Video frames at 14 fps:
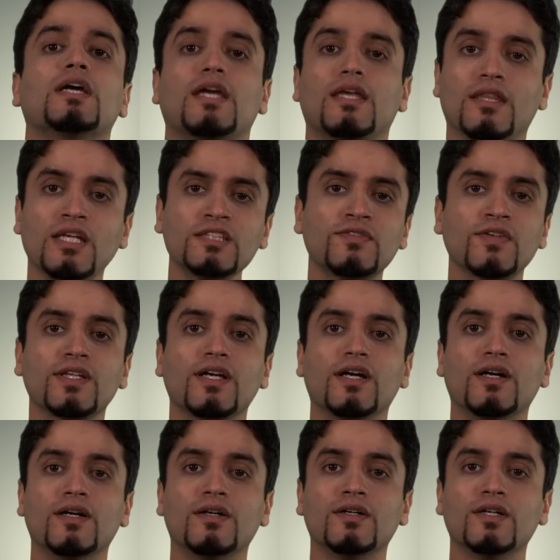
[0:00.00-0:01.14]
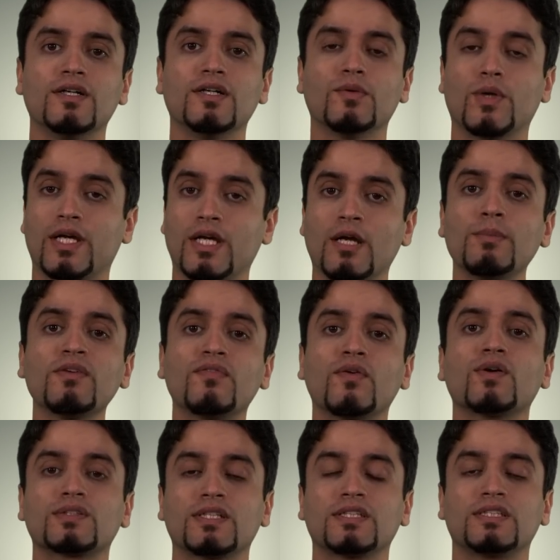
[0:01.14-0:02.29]
In this video we're going to be
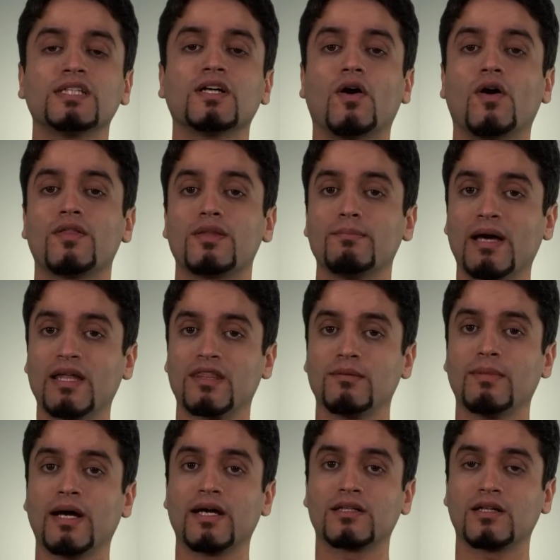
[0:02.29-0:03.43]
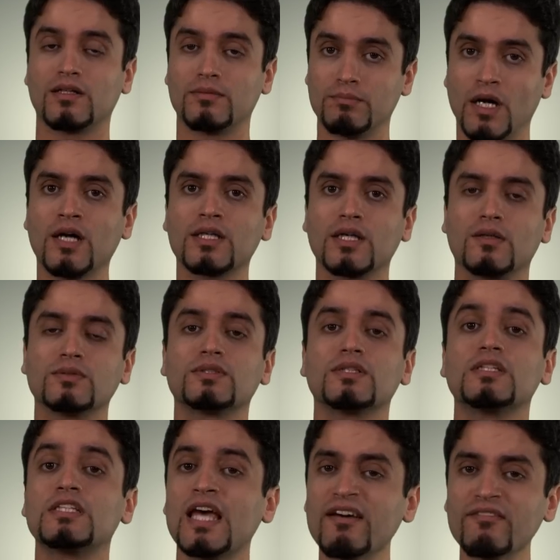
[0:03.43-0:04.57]
focusing on the mathematical models
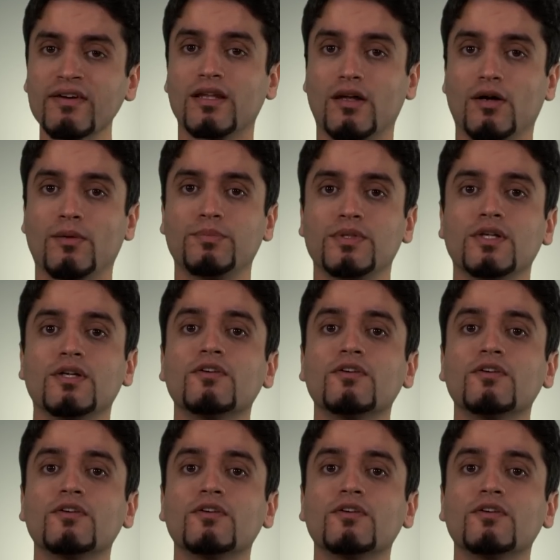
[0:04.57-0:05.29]
developed